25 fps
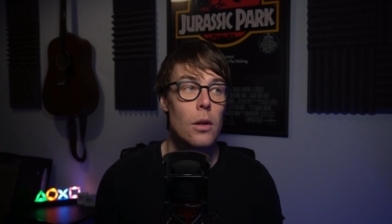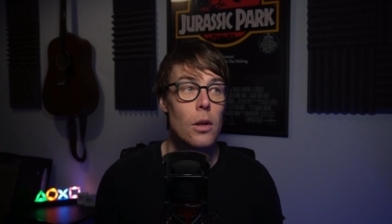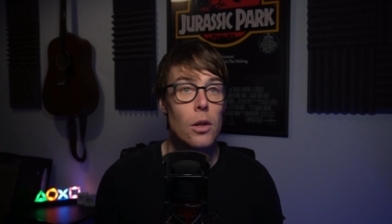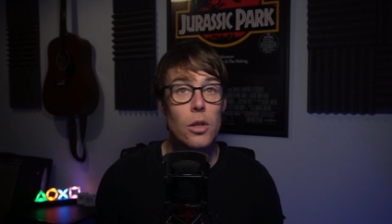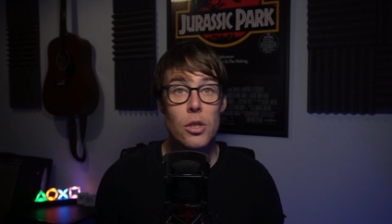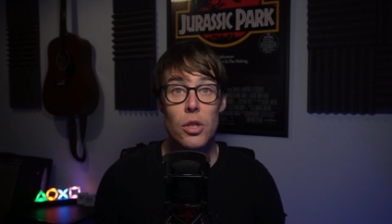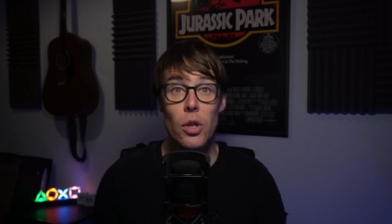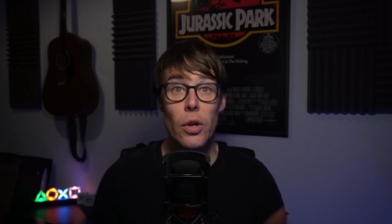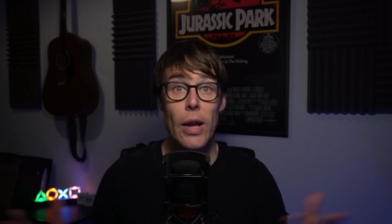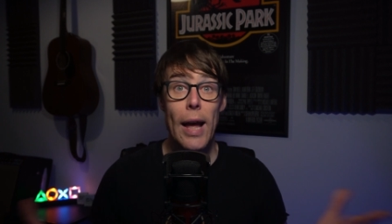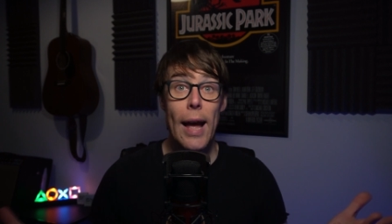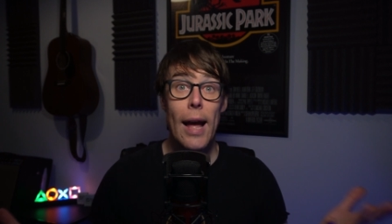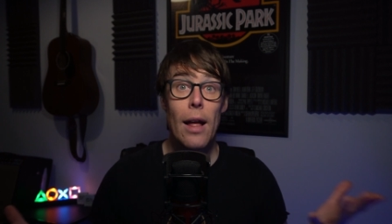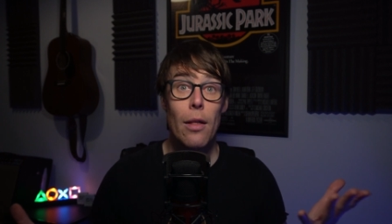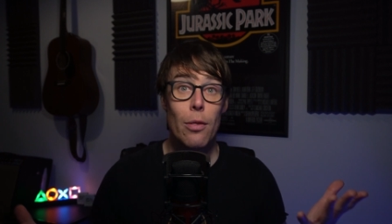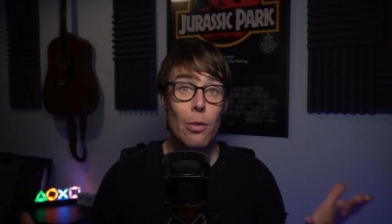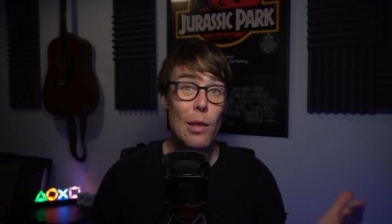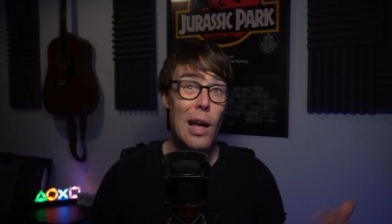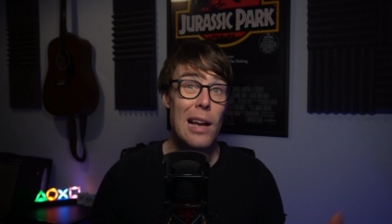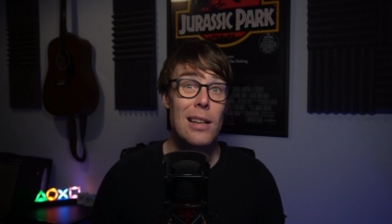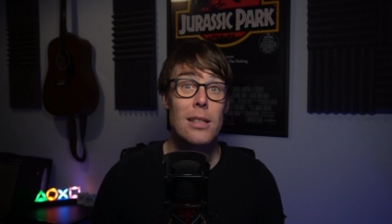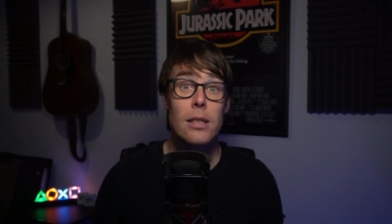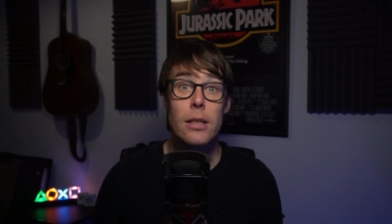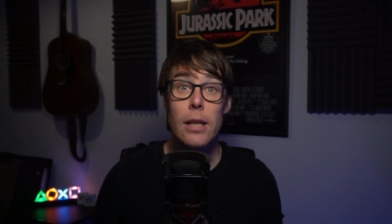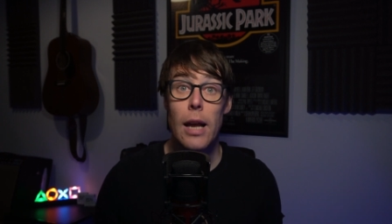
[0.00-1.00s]
So yeah,
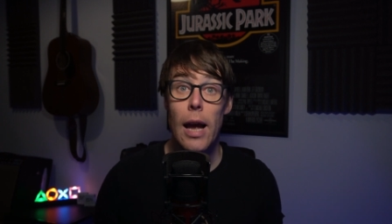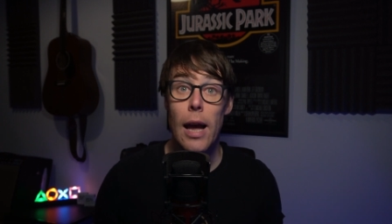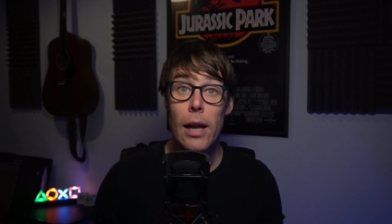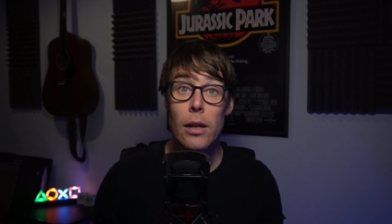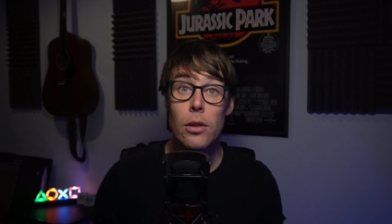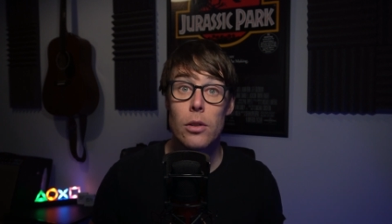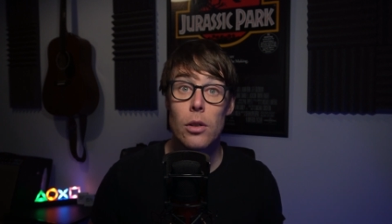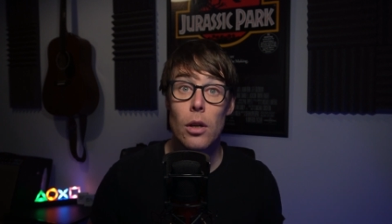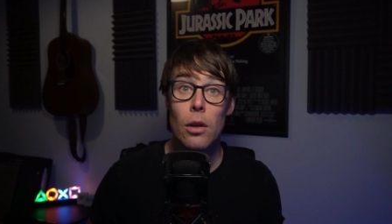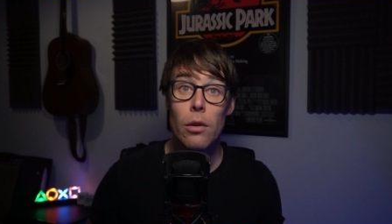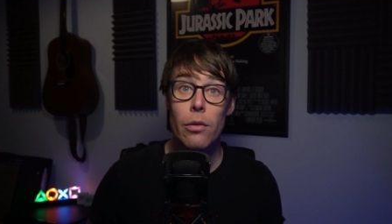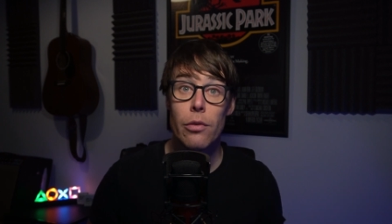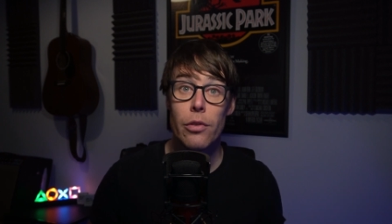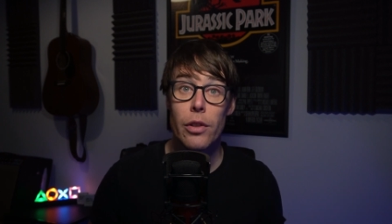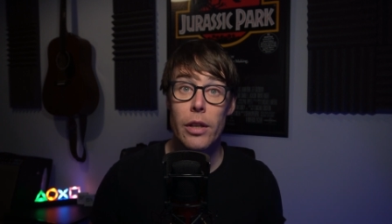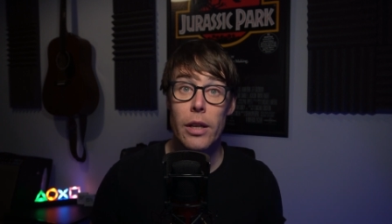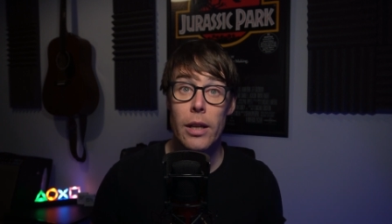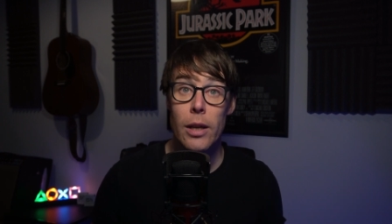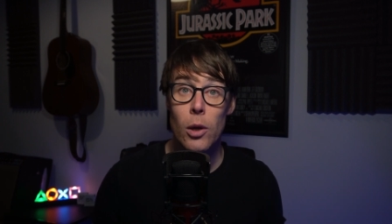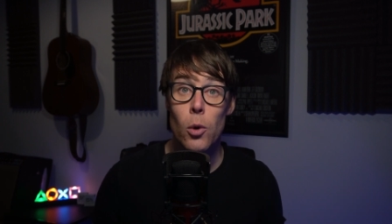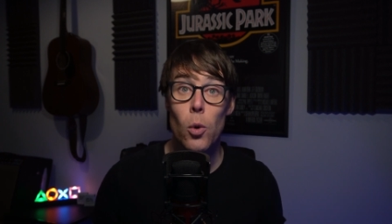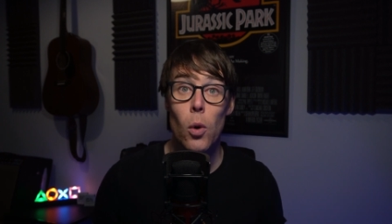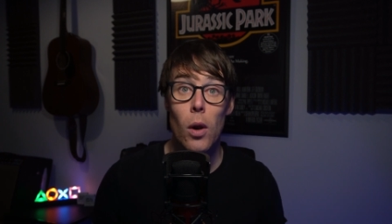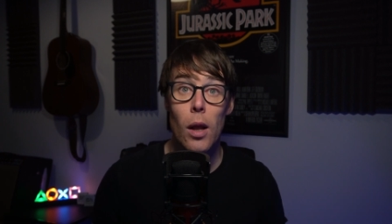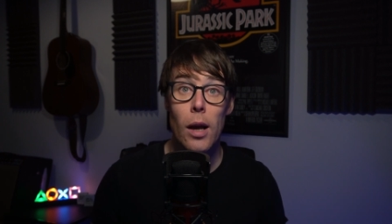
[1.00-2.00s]
that's the end of the
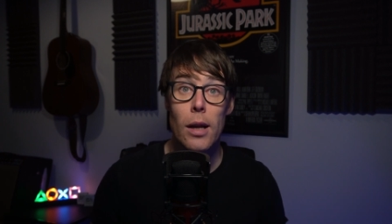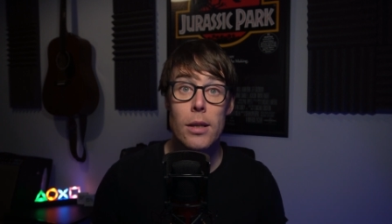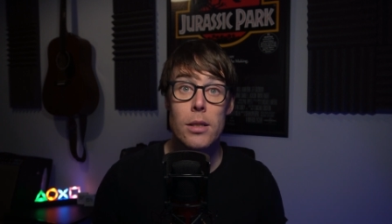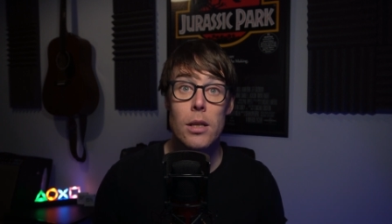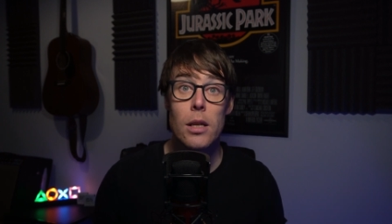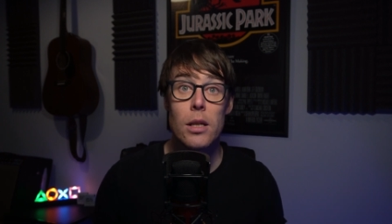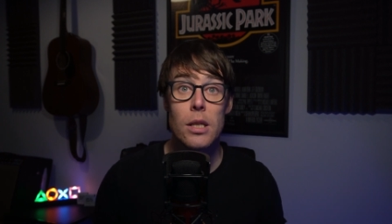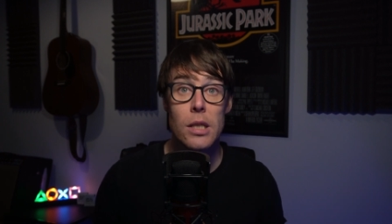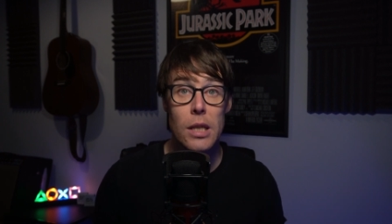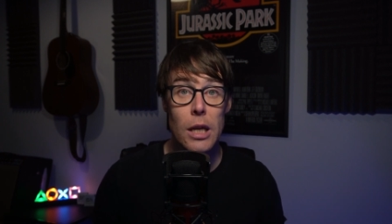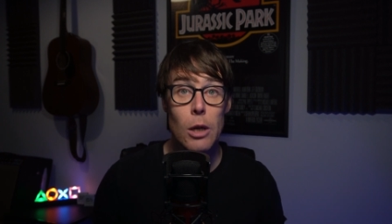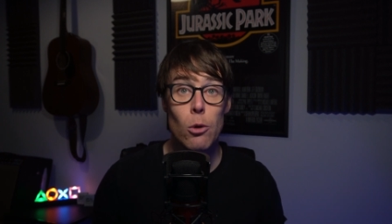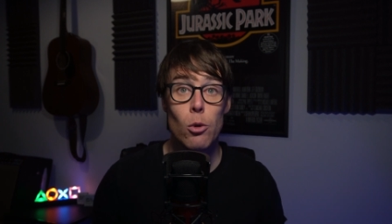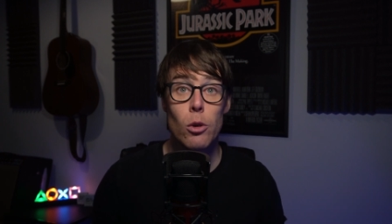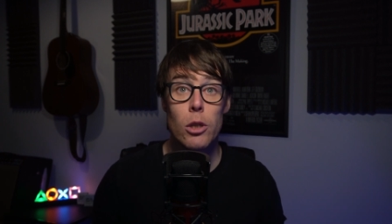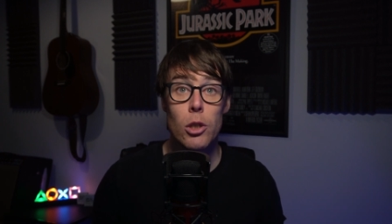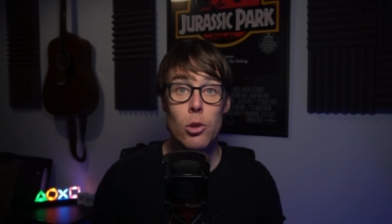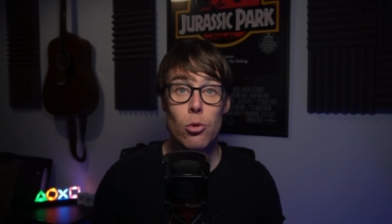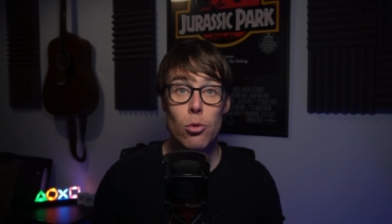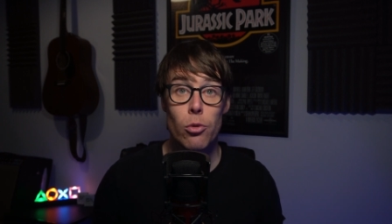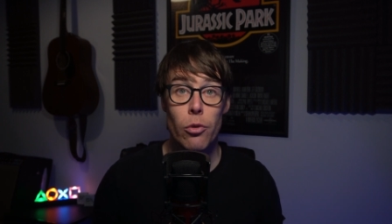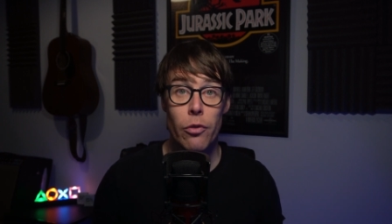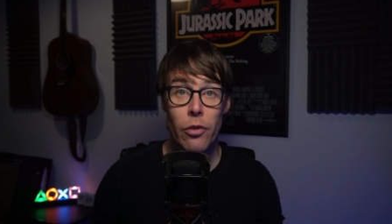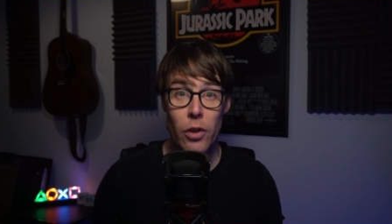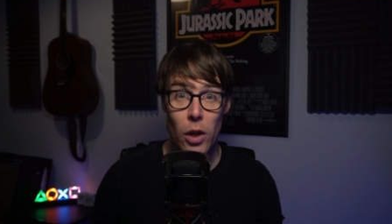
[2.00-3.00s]
Equalizer series
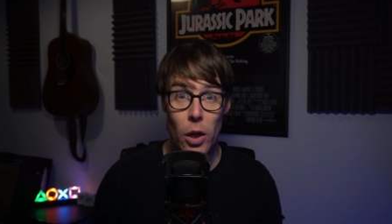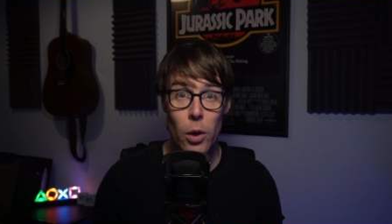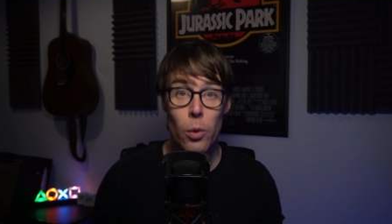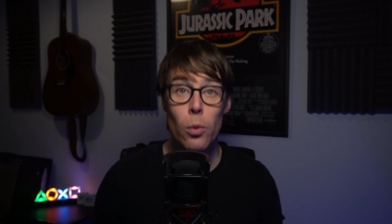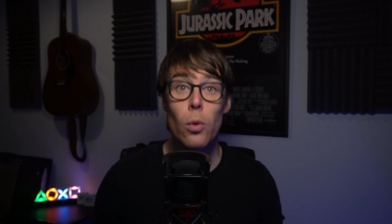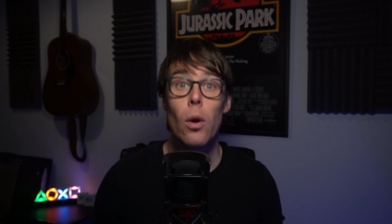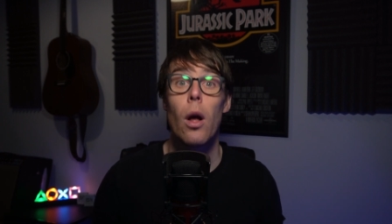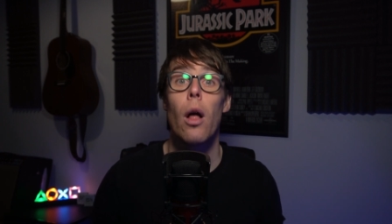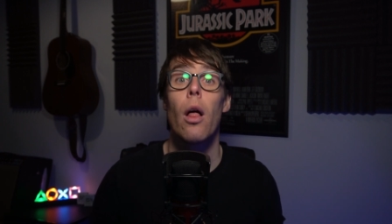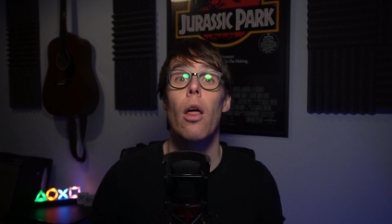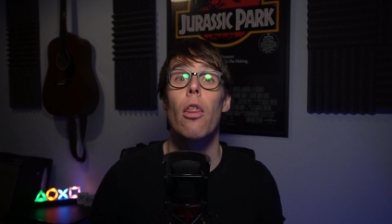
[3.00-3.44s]
review.